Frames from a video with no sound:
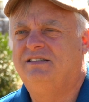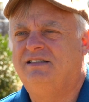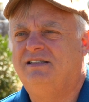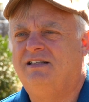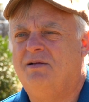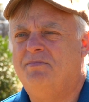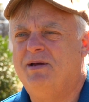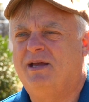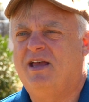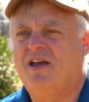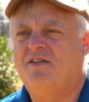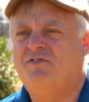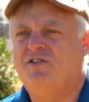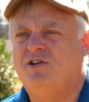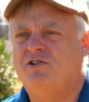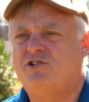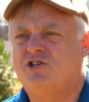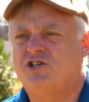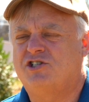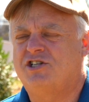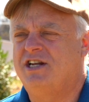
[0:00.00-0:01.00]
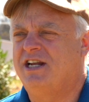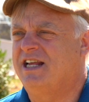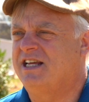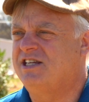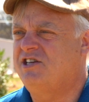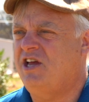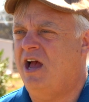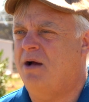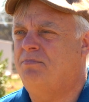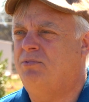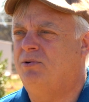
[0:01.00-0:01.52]
Let me give you just an
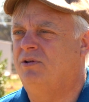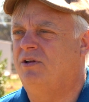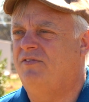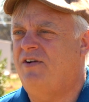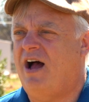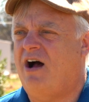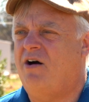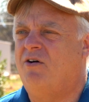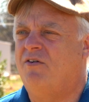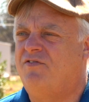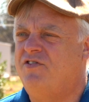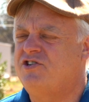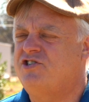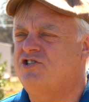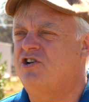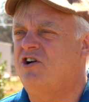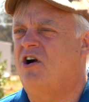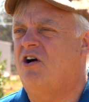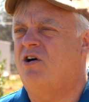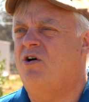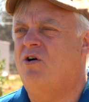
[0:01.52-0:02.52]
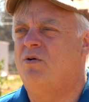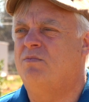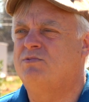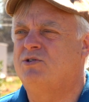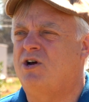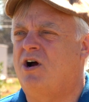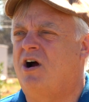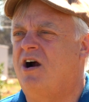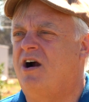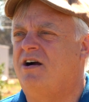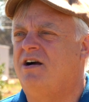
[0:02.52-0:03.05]
example of how efficient our homes
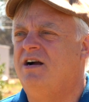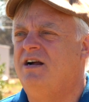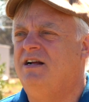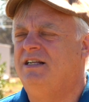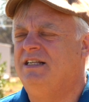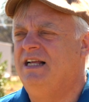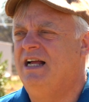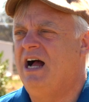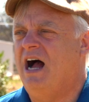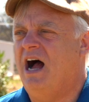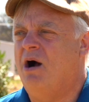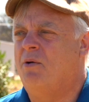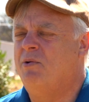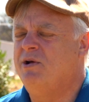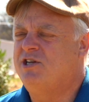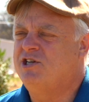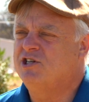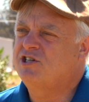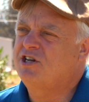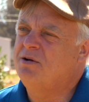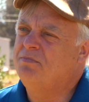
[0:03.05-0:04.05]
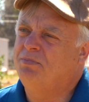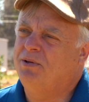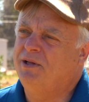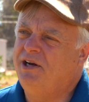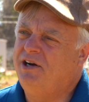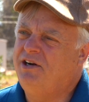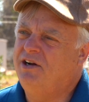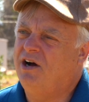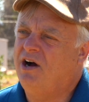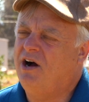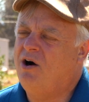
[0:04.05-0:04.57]
are. We just
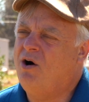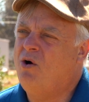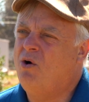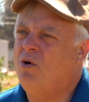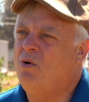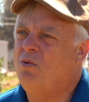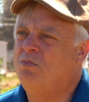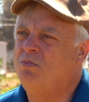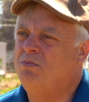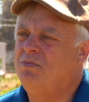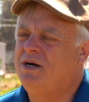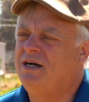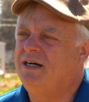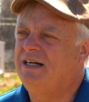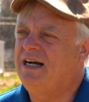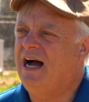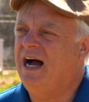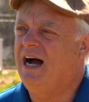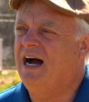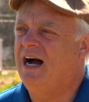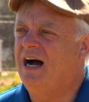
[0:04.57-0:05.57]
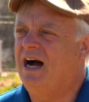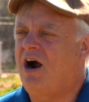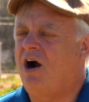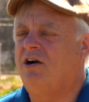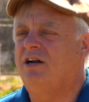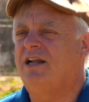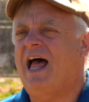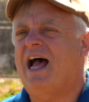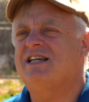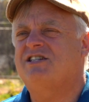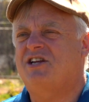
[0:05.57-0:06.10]
completed a home, our
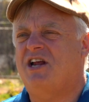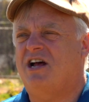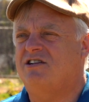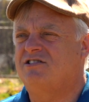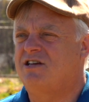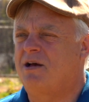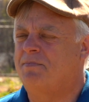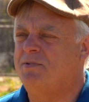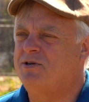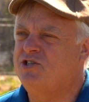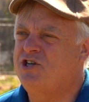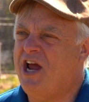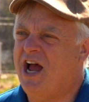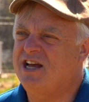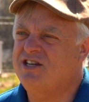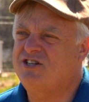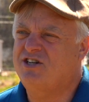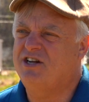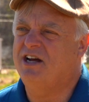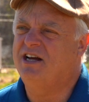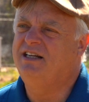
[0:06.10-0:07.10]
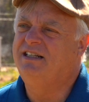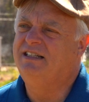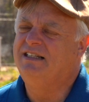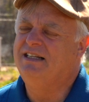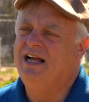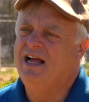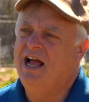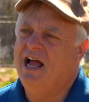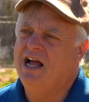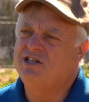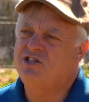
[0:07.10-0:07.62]
last house up in Shasta,
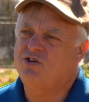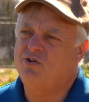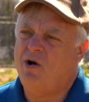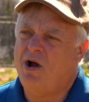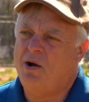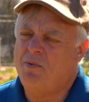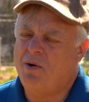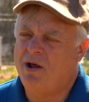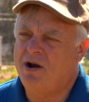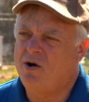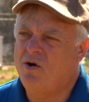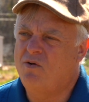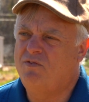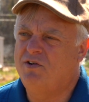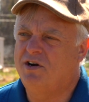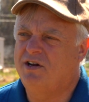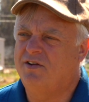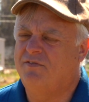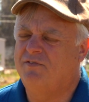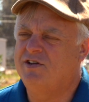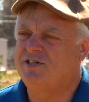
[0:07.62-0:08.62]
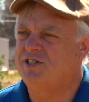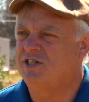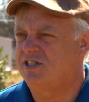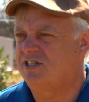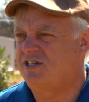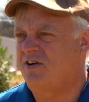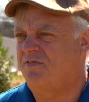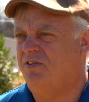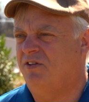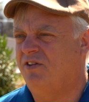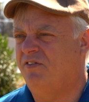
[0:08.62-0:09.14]
and so I went over to visit
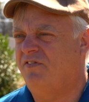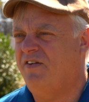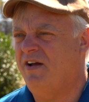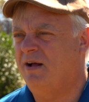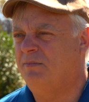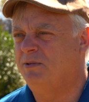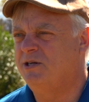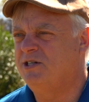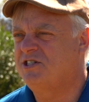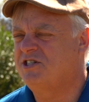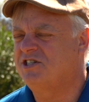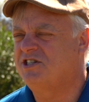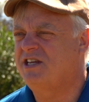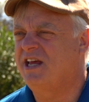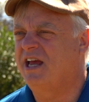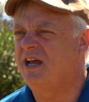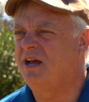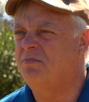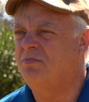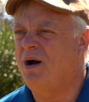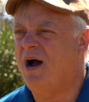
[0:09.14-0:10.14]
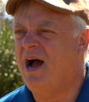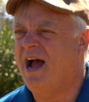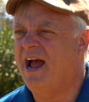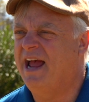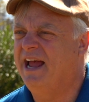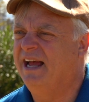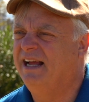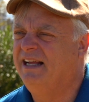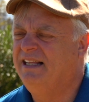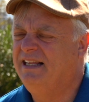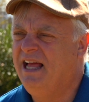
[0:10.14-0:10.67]
several of the families to say
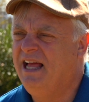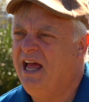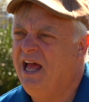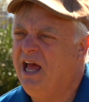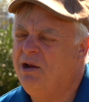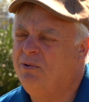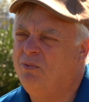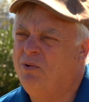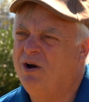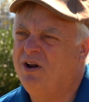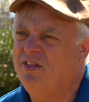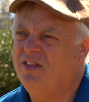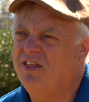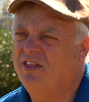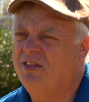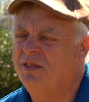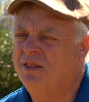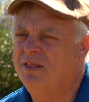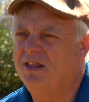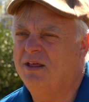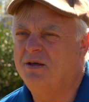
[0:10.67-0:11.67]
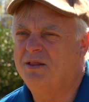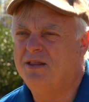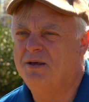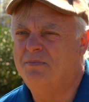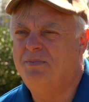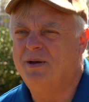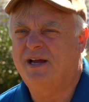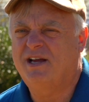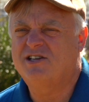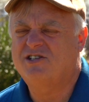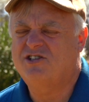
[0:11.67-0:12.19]
goodbye. And one of the
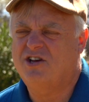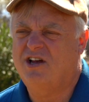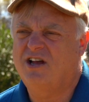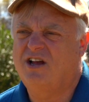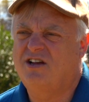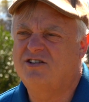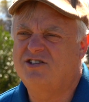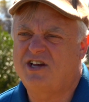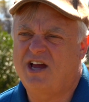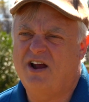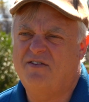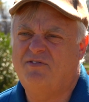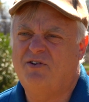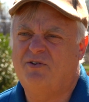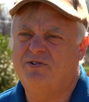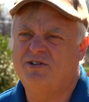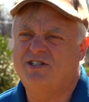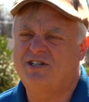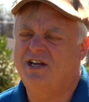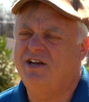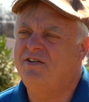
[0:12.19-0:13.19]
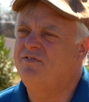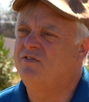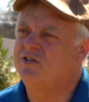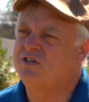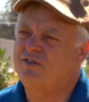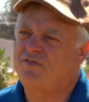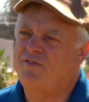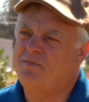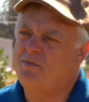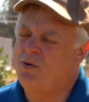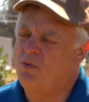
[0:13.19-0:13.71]
biggest hugs I ever received
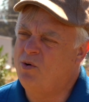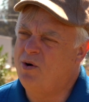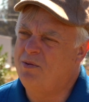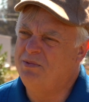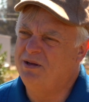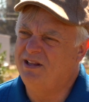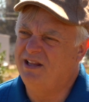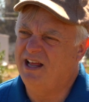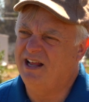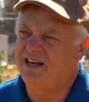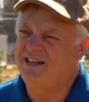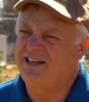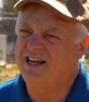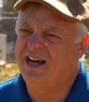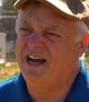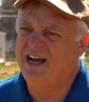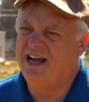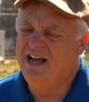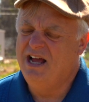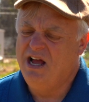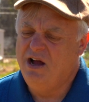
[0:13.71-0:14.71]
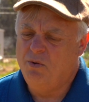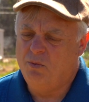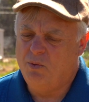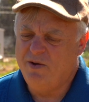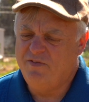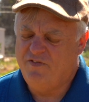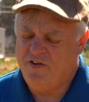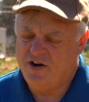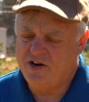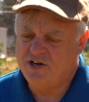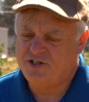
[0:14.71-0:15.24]
was from a woman that
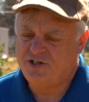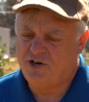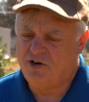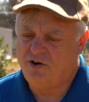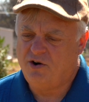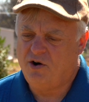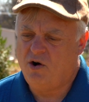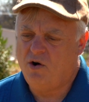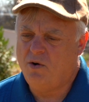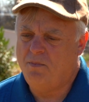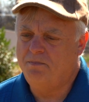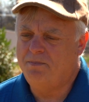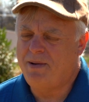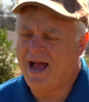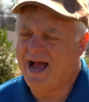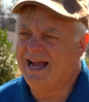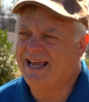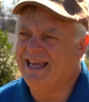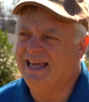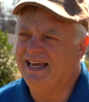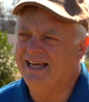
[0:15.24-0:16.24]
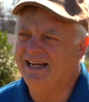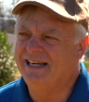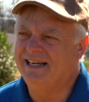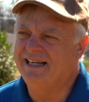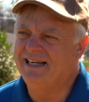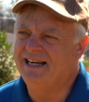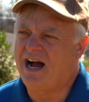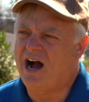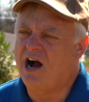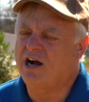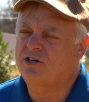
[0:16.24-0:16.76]
we finished her home back
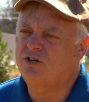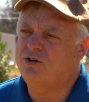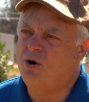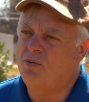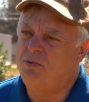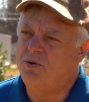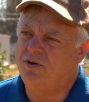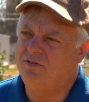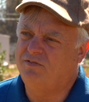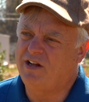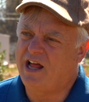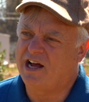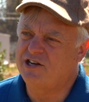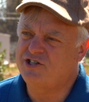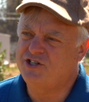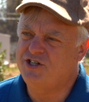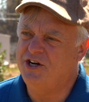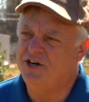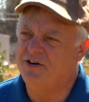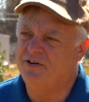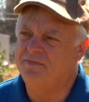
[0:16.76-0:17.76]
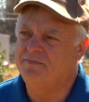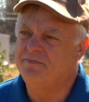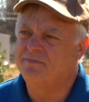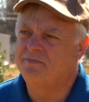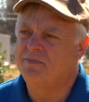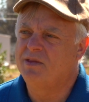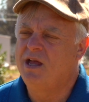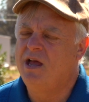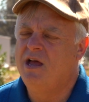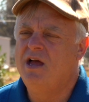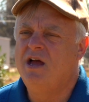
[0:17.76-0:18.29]
in October of last year.
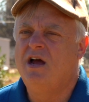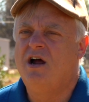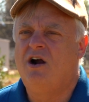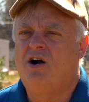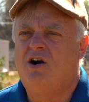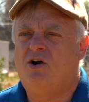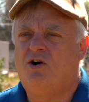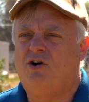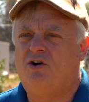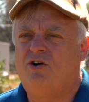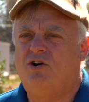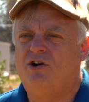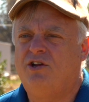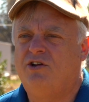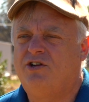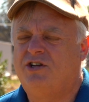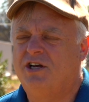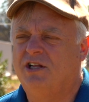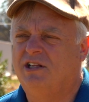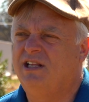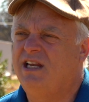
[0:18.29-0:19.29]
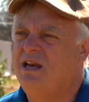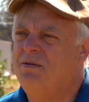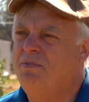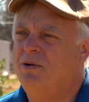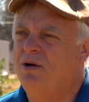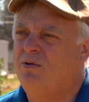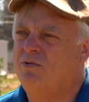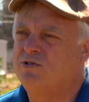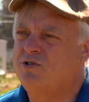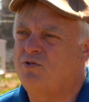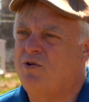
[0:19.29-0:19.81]
Her utility
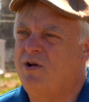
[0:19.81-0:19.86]
bill was